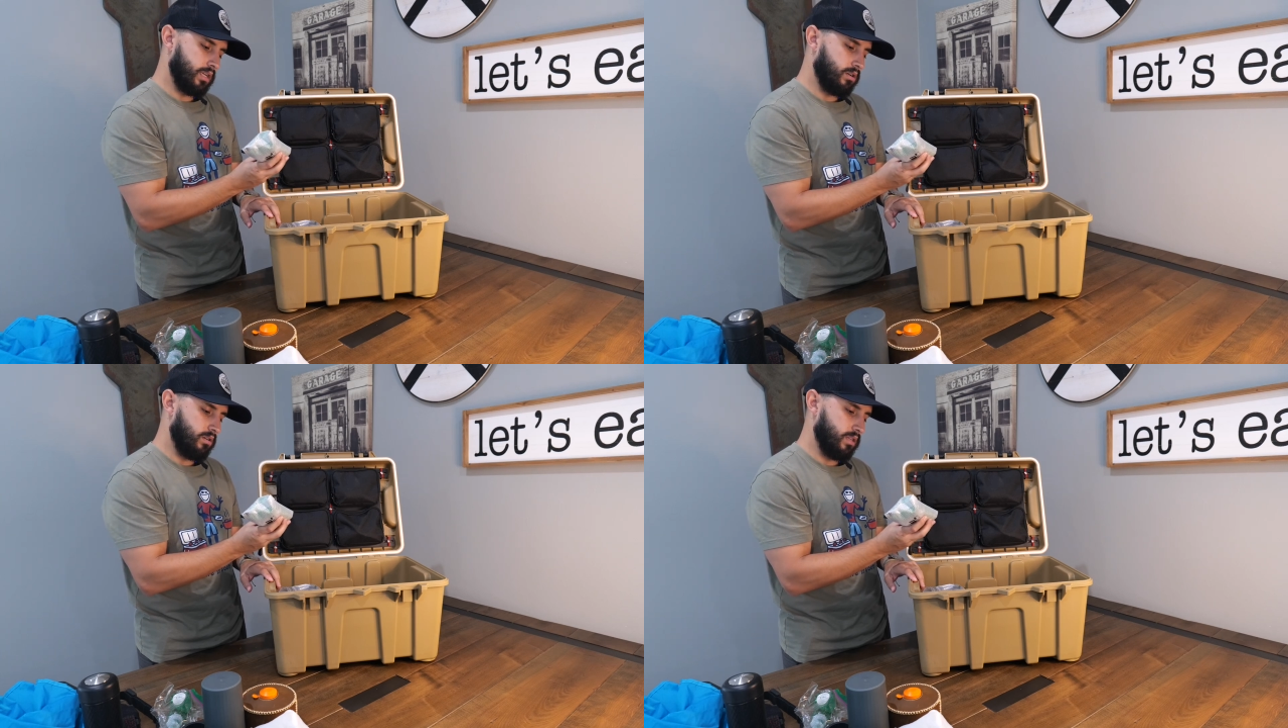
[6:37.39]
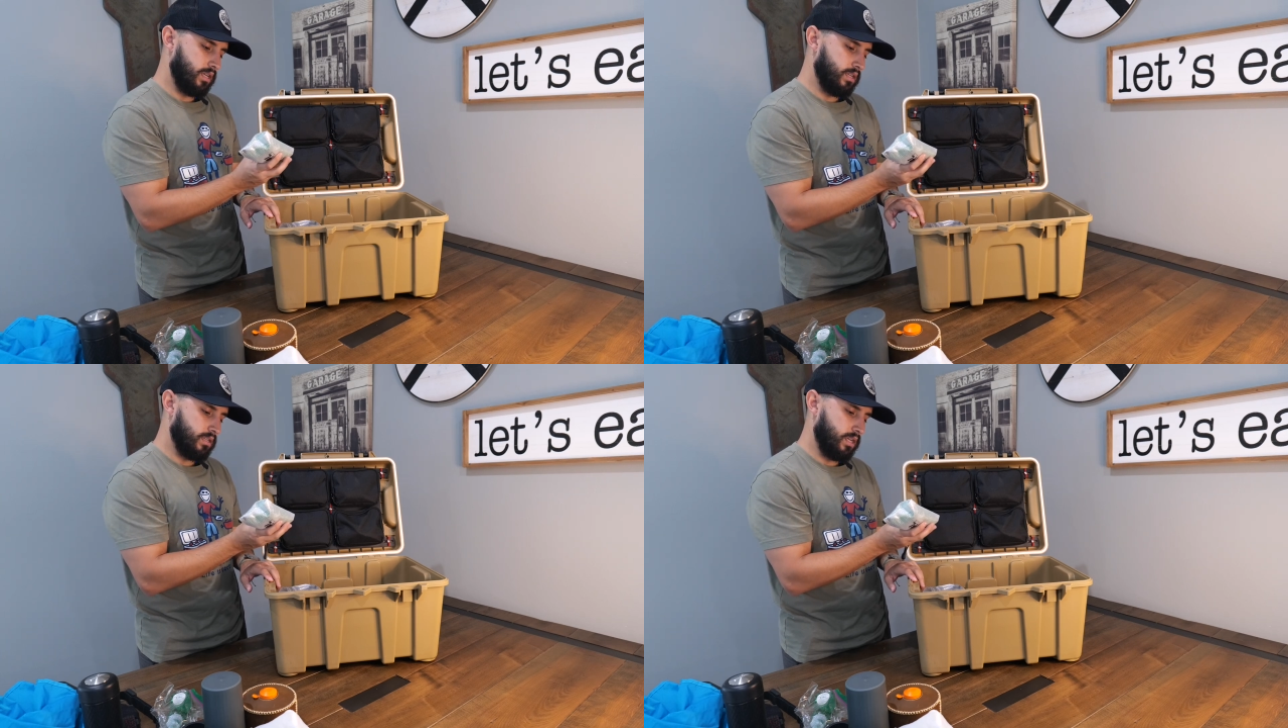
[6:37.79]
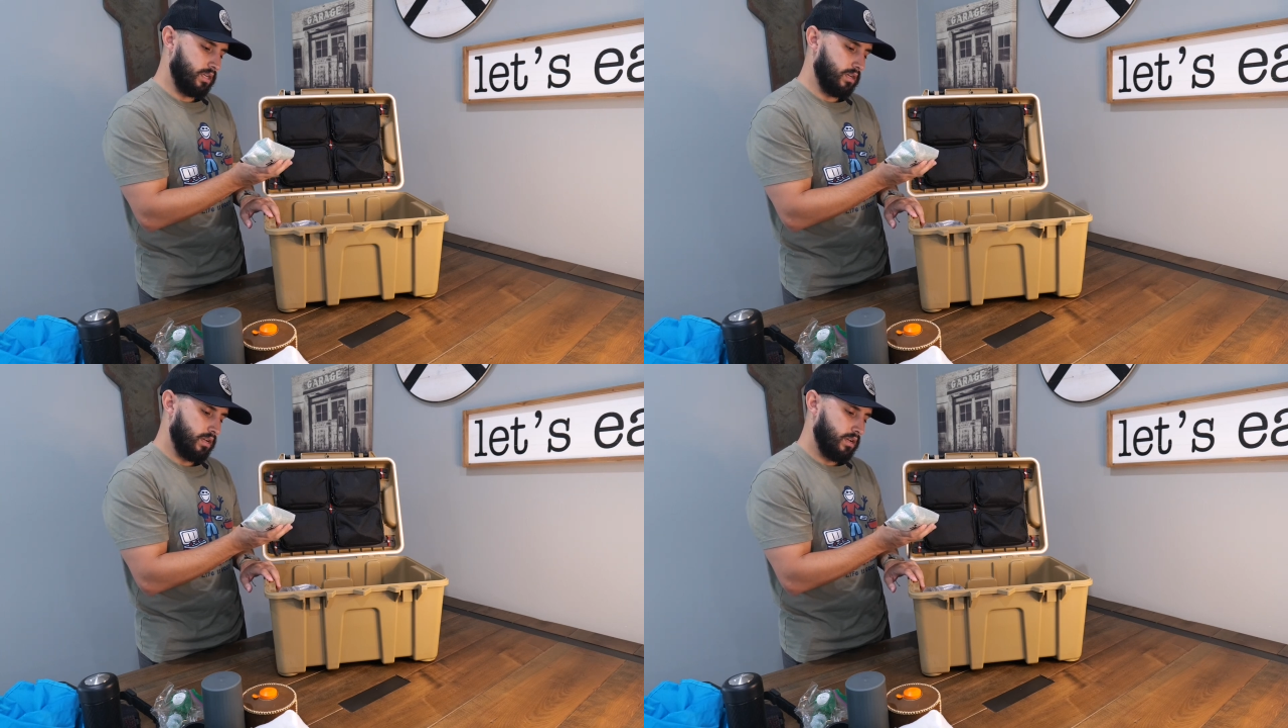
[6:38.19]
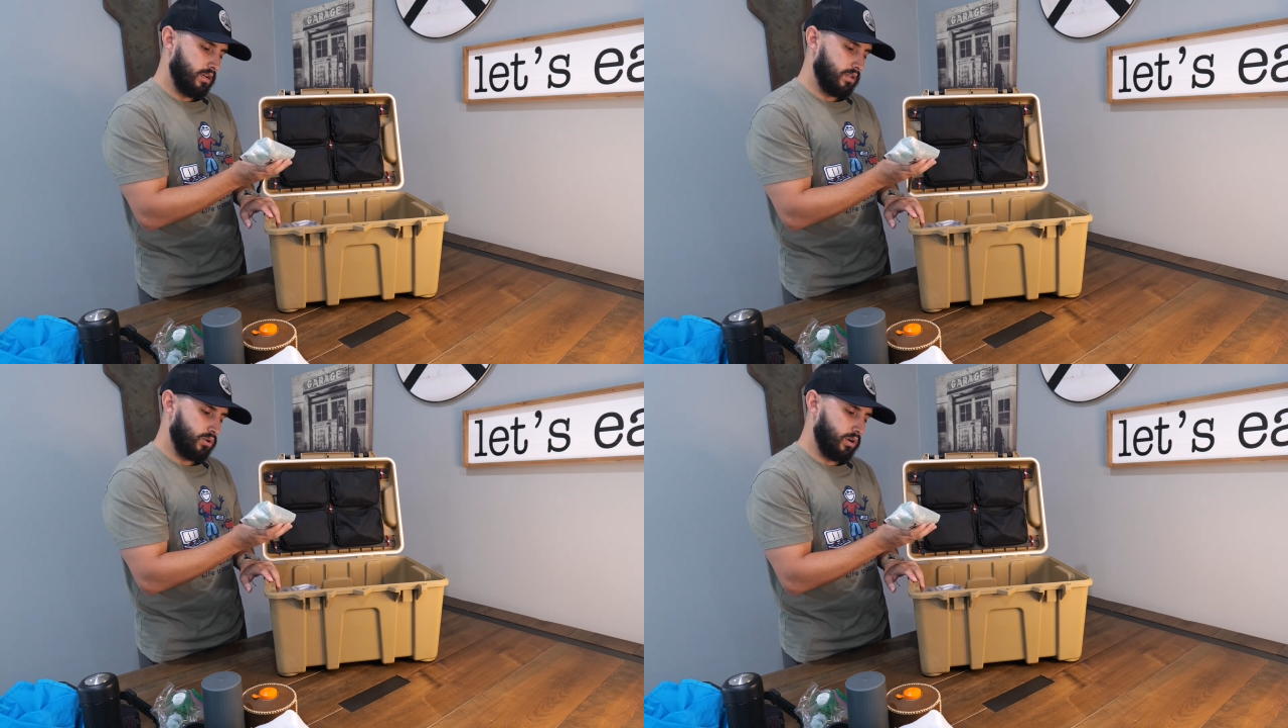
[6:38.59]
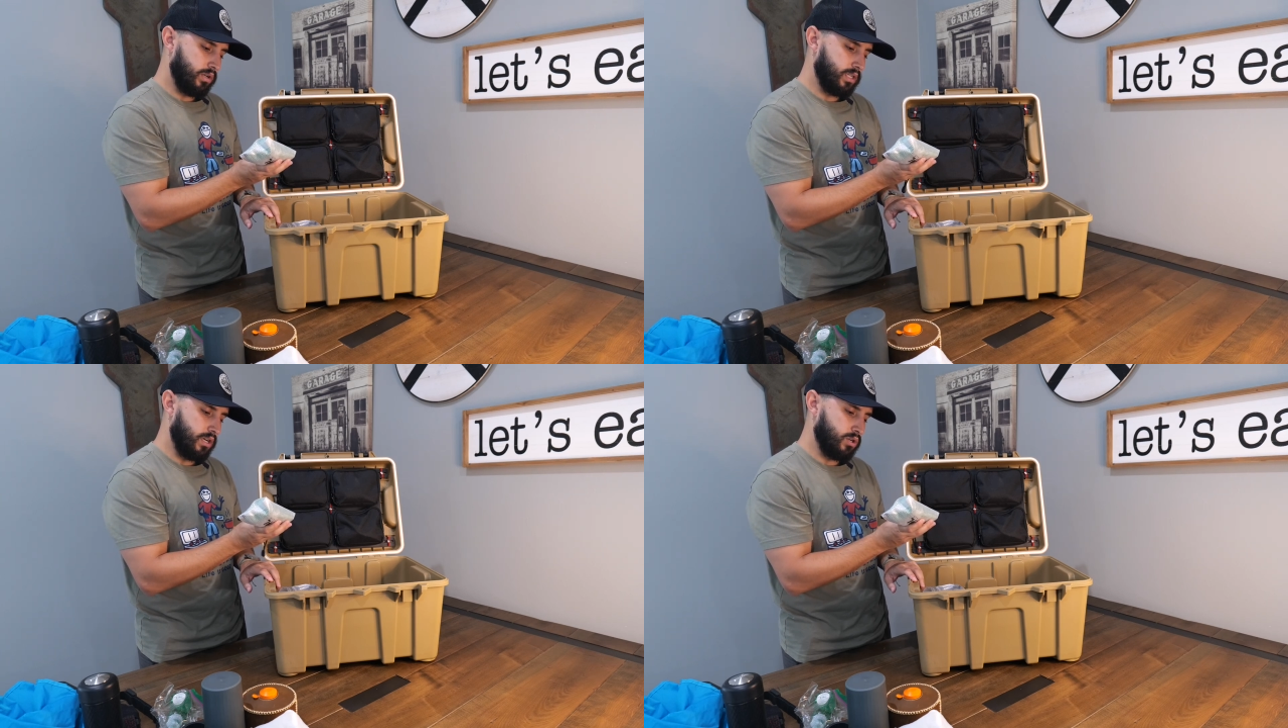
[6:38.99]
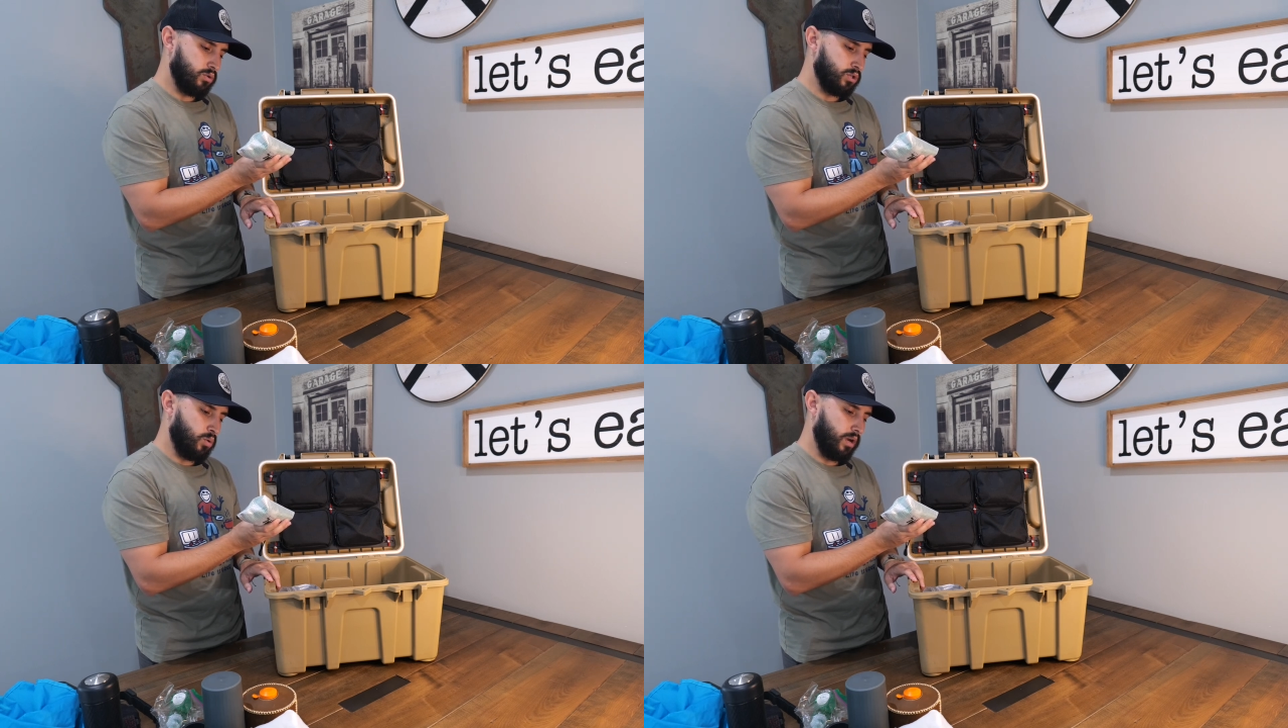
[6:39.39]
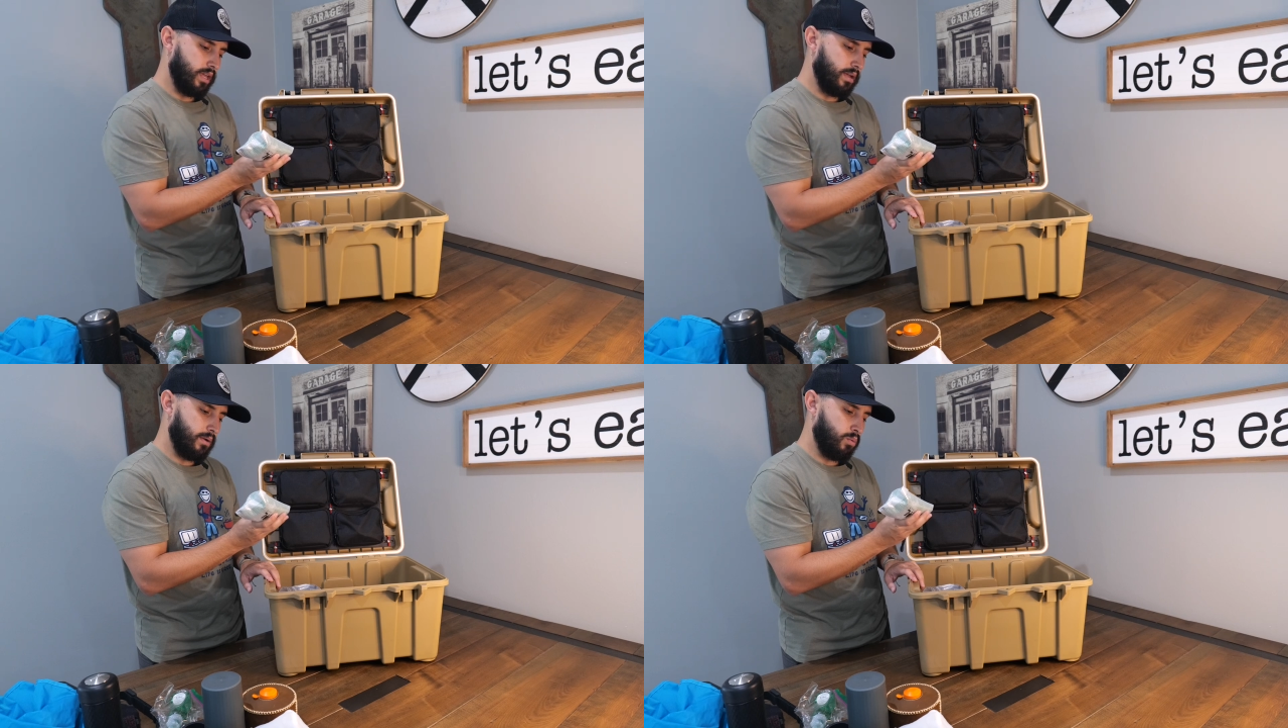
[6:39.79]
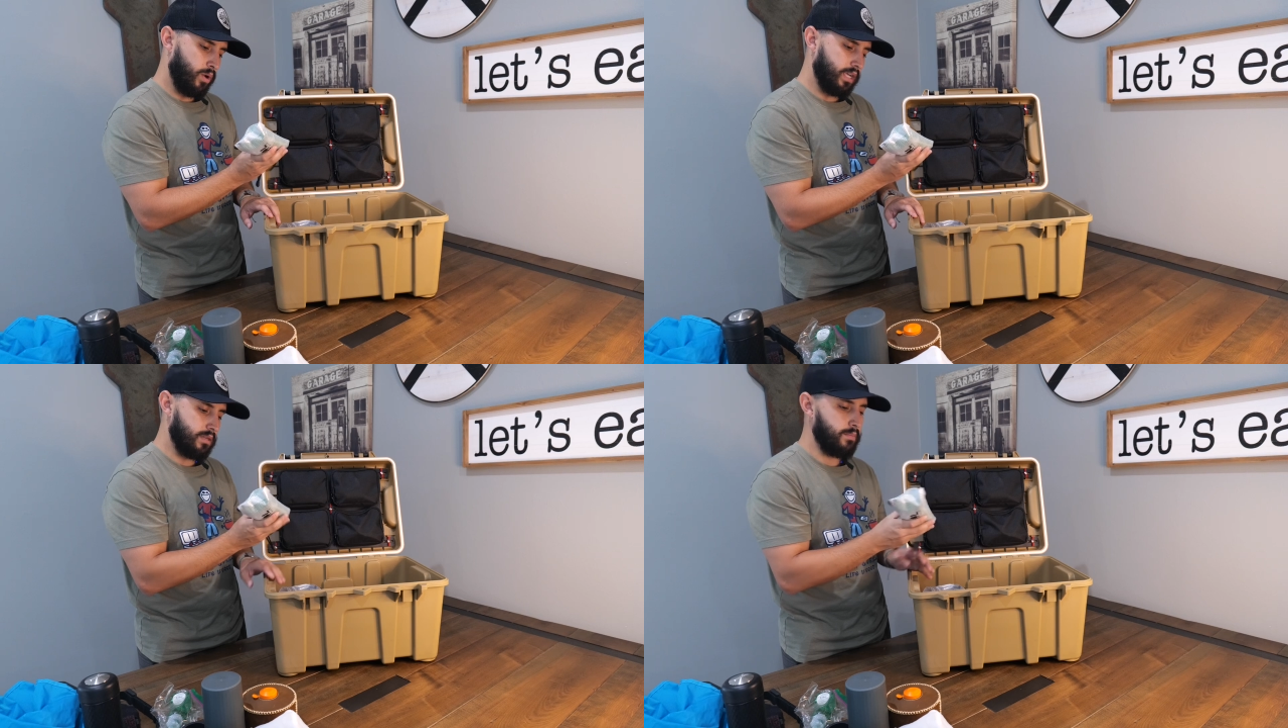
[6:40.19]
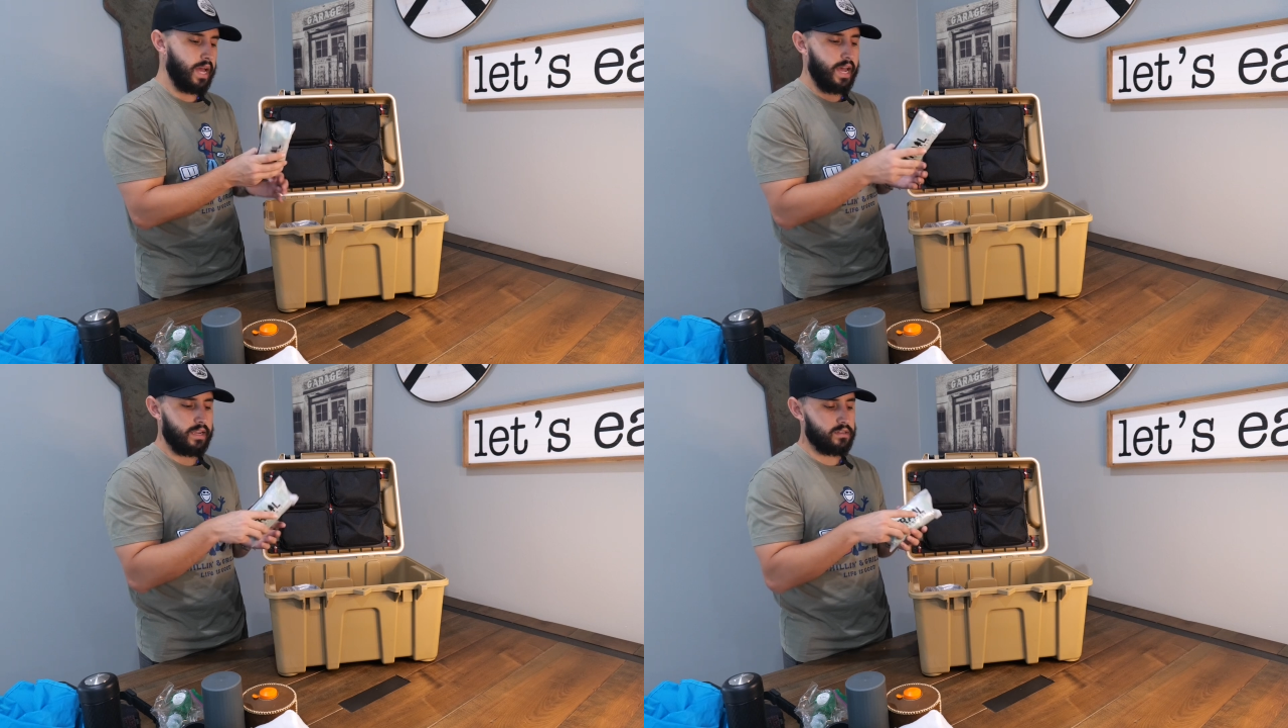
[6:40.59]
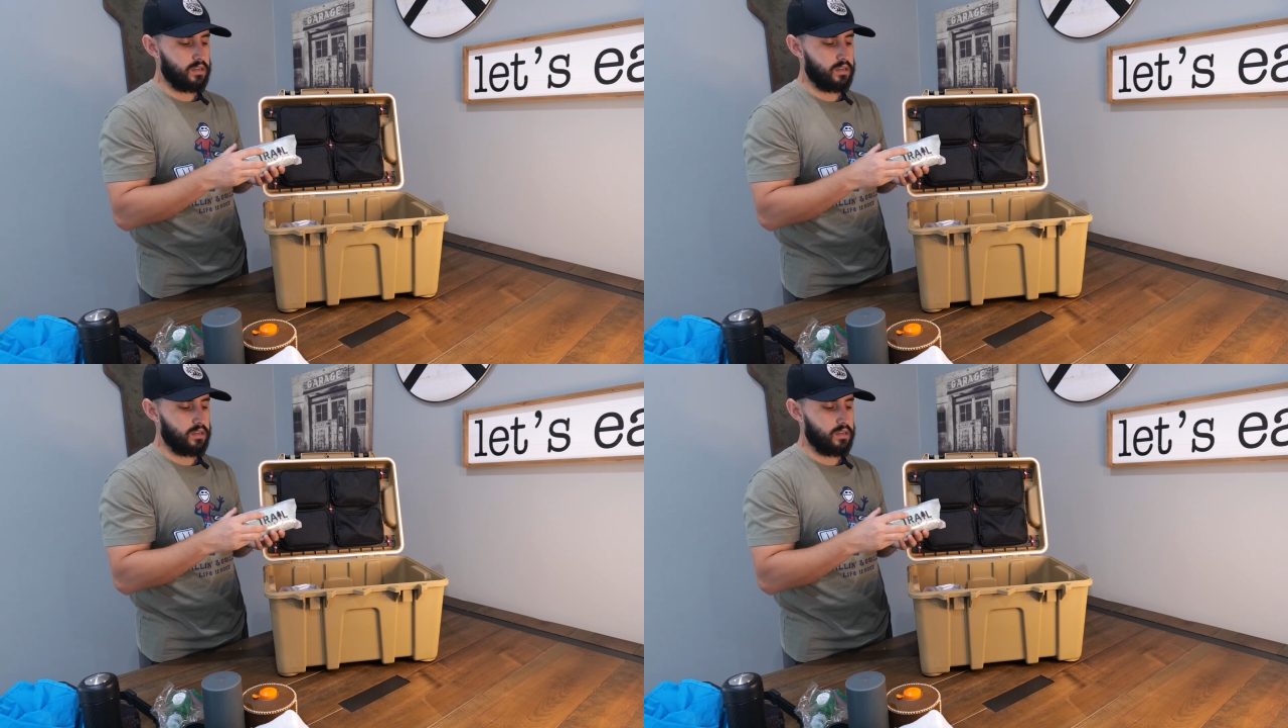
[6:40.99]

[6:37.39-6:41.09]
They call these the trail essentials toilet waste bags.